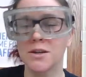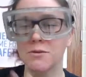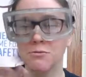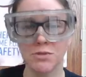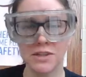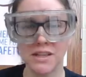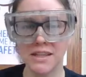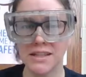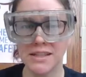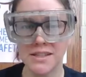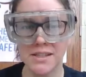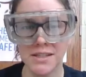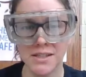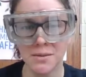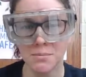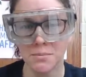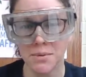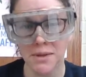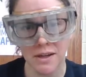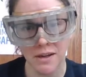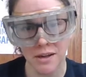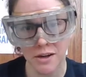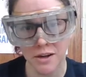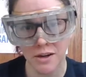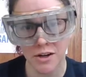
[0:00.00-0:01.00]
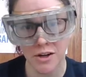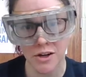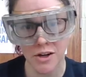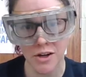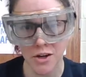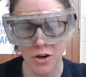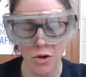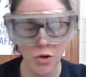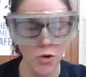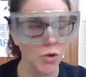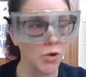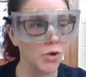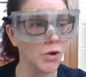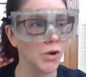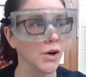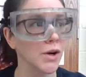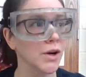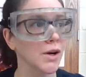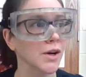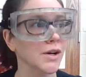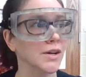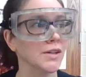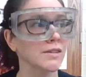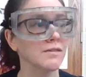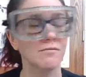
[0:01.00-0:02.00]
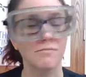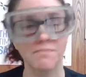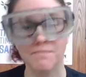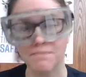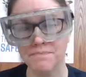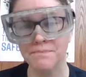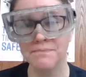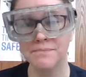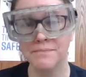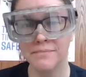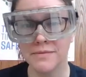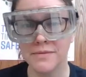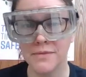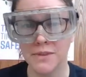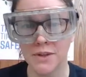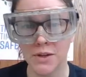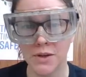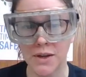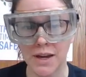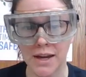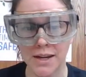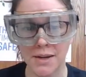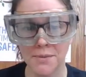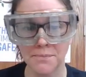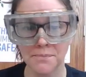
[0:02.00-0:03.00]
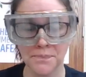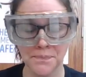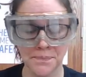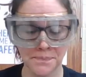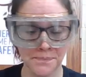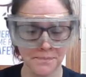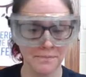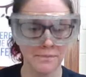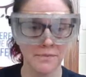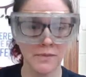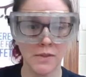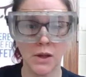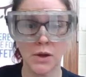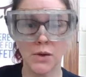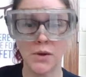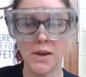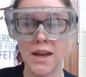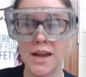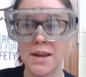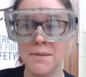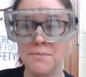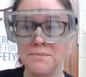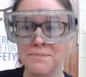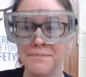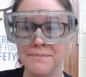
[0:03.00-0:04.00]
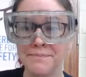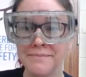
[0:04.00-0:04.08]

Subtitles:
completely disappear, or you get it. Okay?